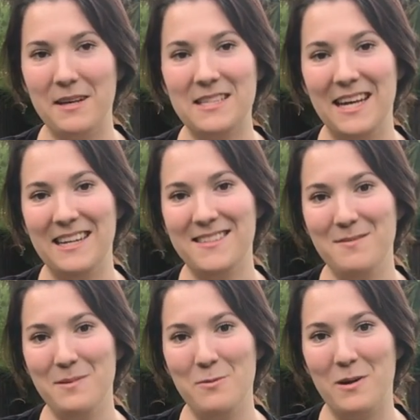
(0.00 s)
excited to
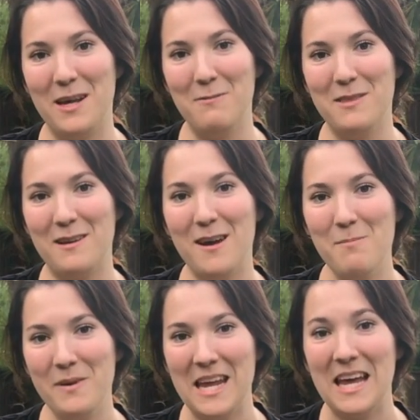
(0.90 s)
be working with your
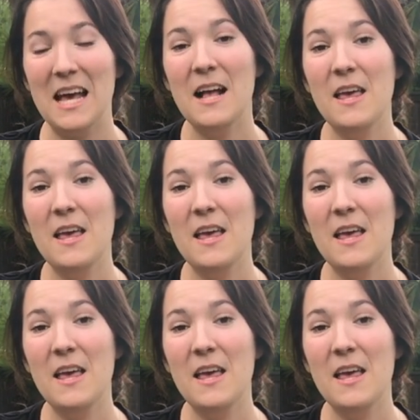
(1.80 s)
company.